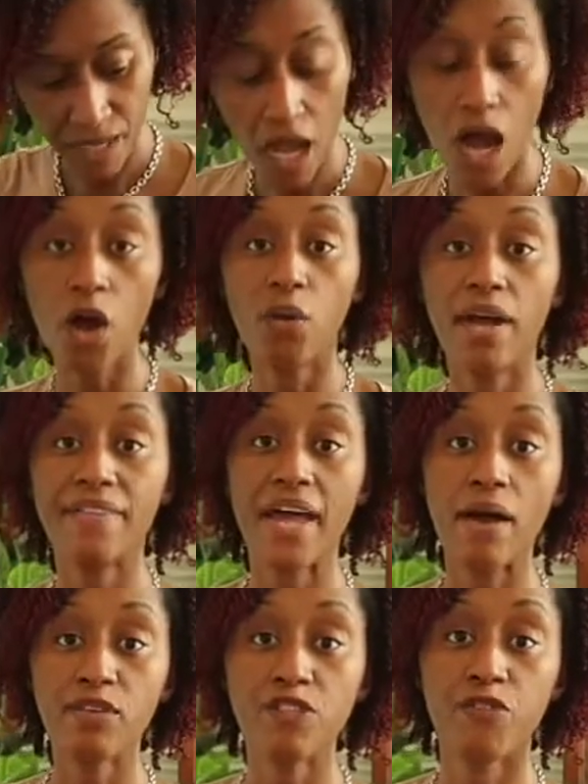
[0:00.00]
Oh, and
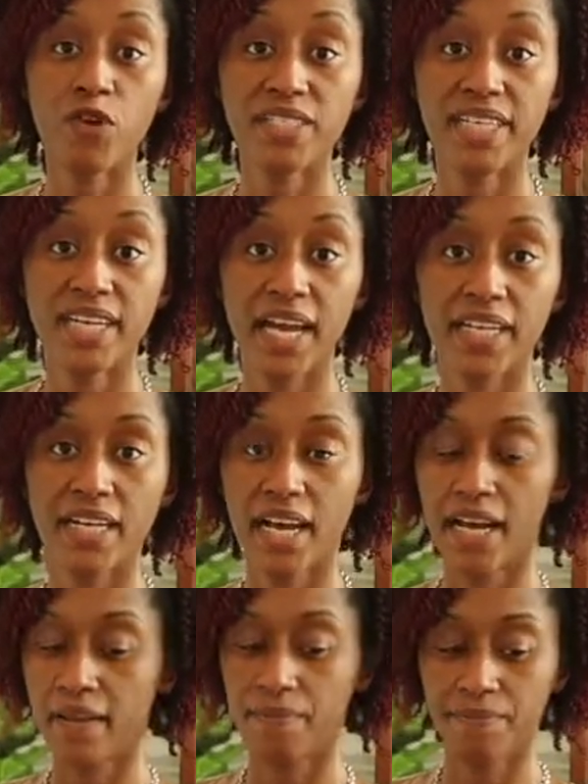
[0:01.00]
that was fourteen
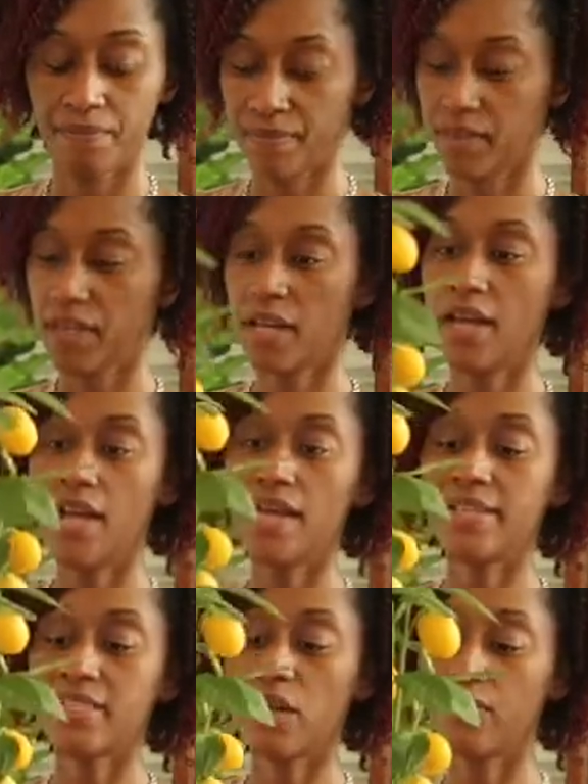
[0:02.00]
ninety-nine.
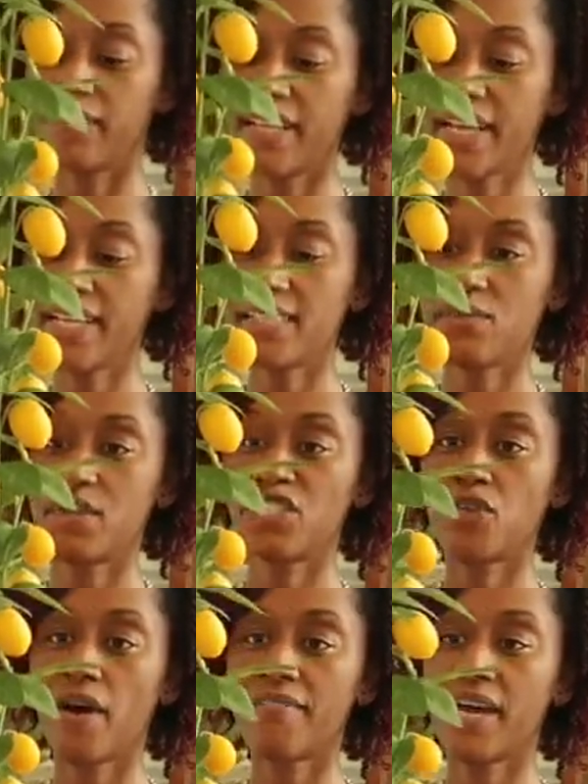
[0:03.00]
So this was
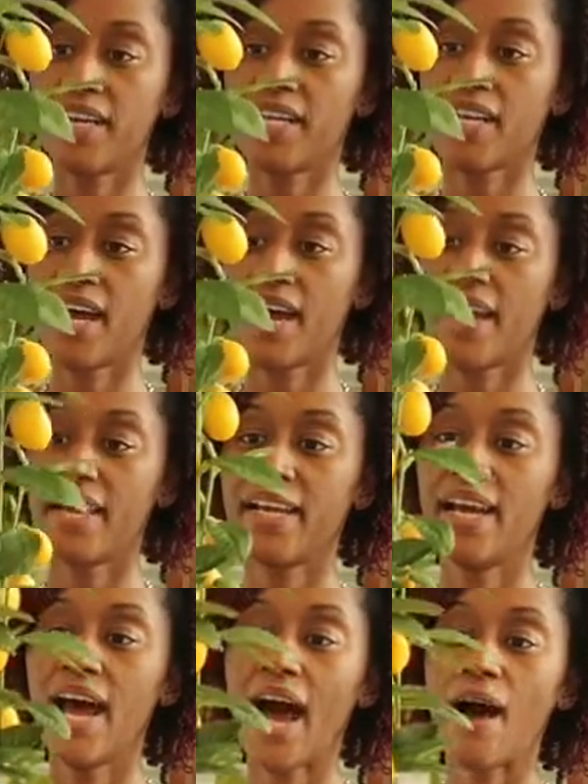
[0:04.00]
twelve ninety-nine.
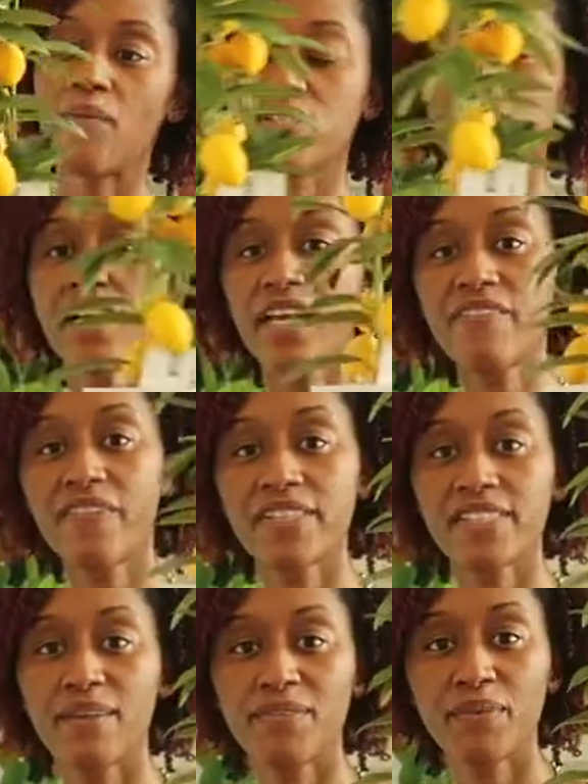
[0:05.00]
I was looking for
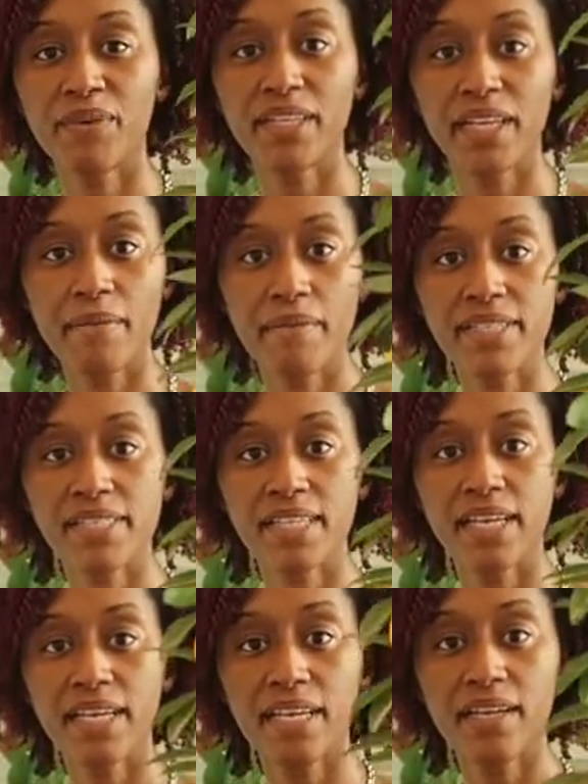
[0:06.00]
something with lemons
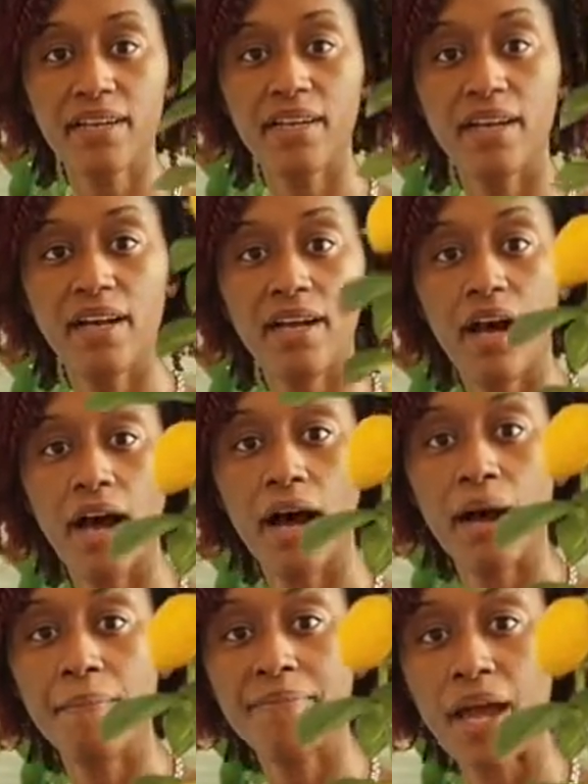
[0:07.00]
in it
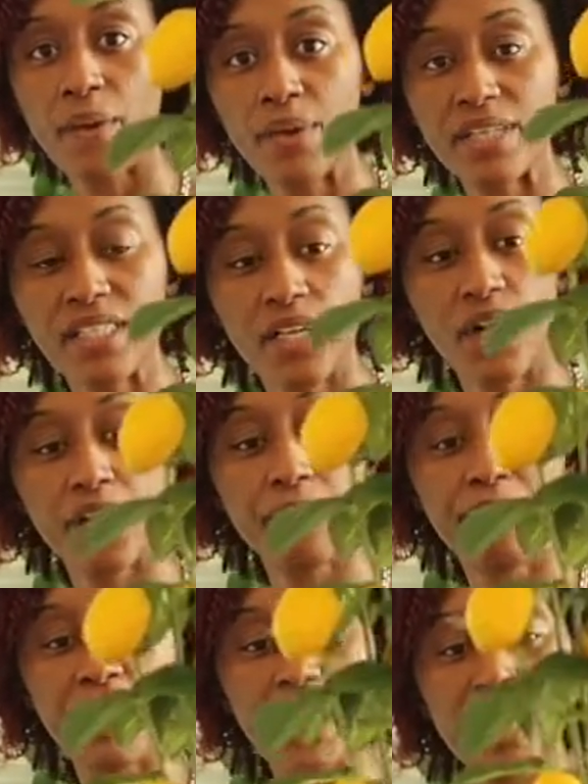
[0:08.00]
um, that wasn't going
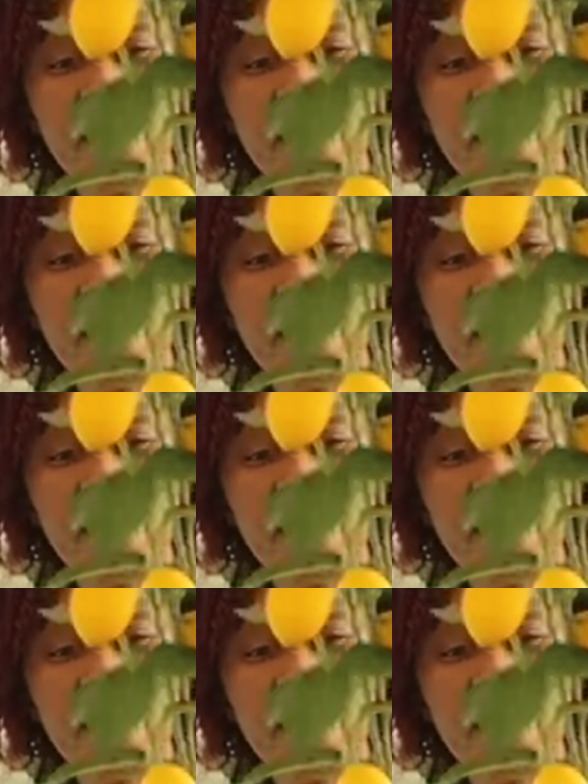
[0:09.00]
to be